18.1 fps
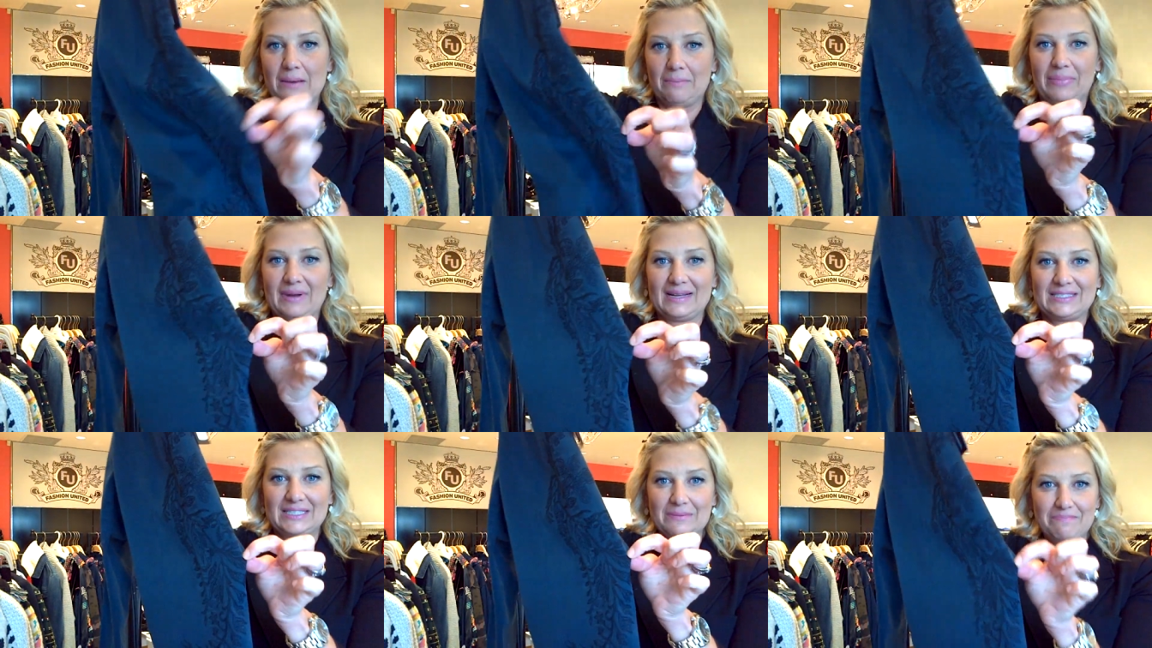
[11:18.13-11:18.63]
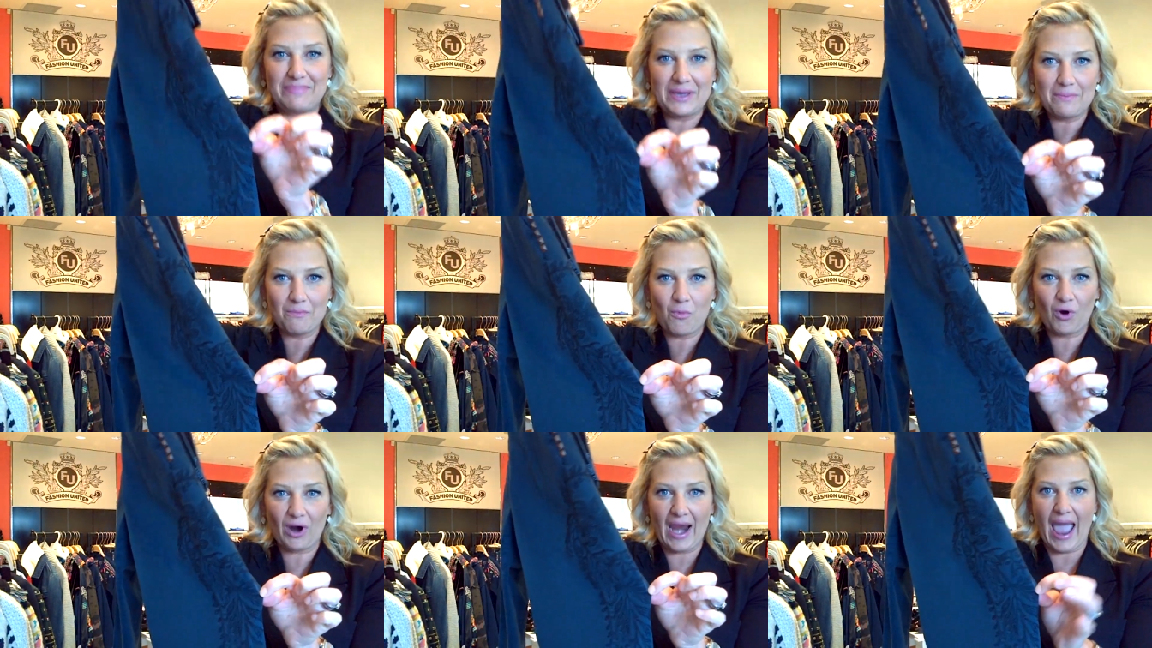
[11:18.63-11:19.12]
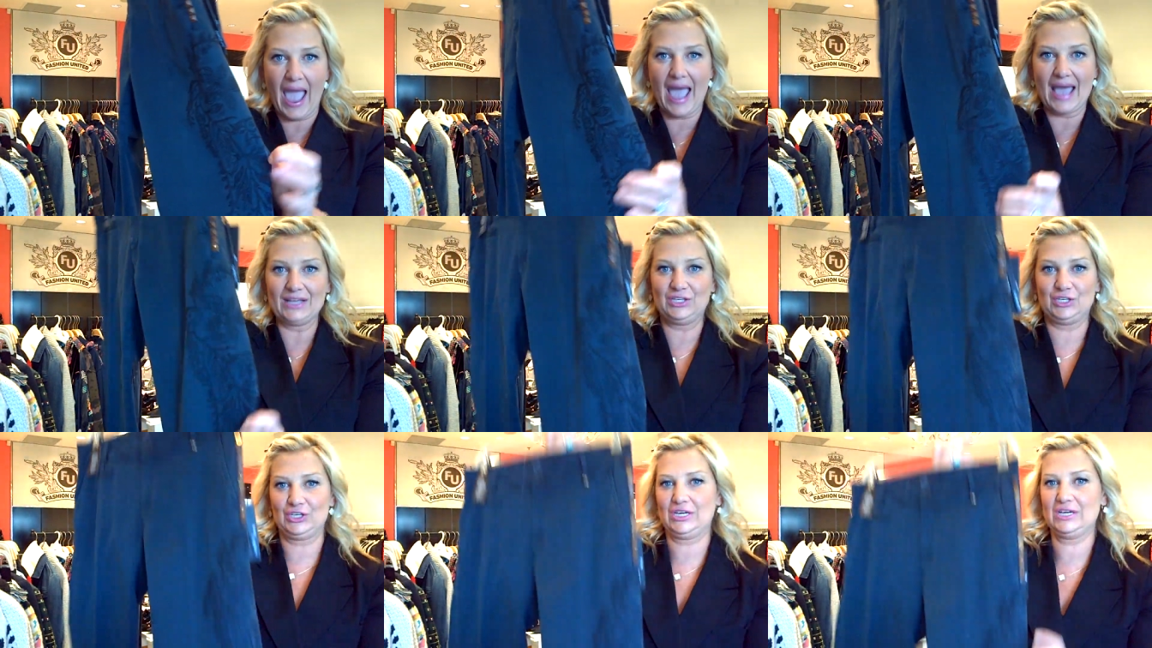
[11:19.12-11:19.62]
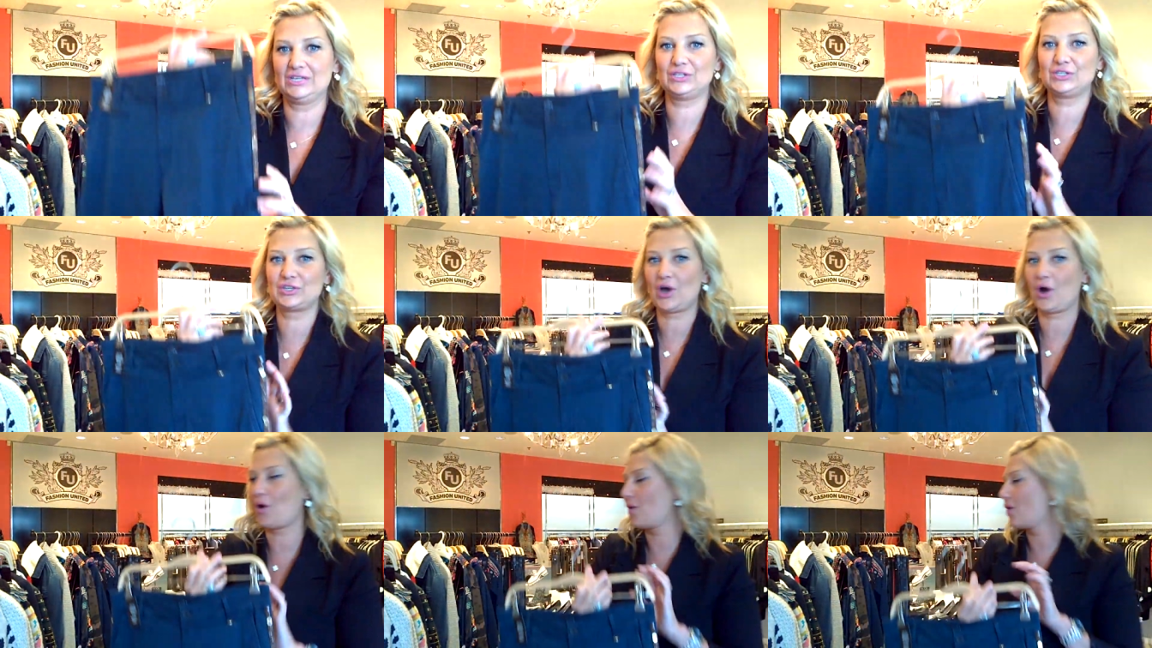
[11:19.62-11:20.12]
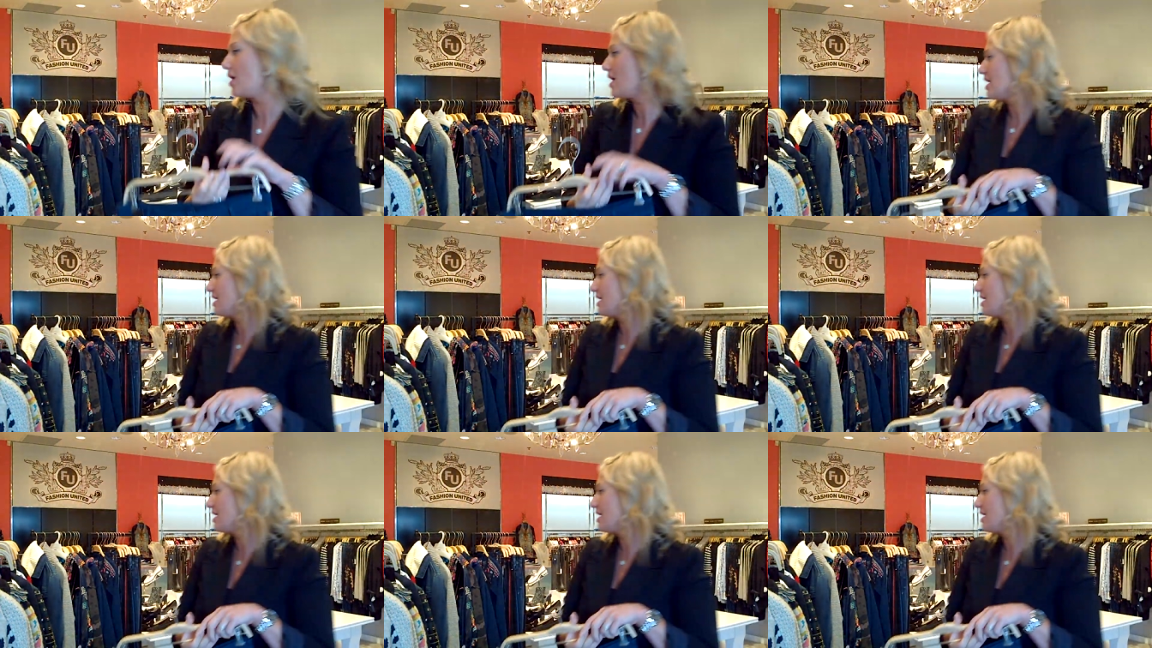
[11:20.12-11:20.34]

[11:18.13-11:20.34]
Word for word: but it's a bit more edgy. So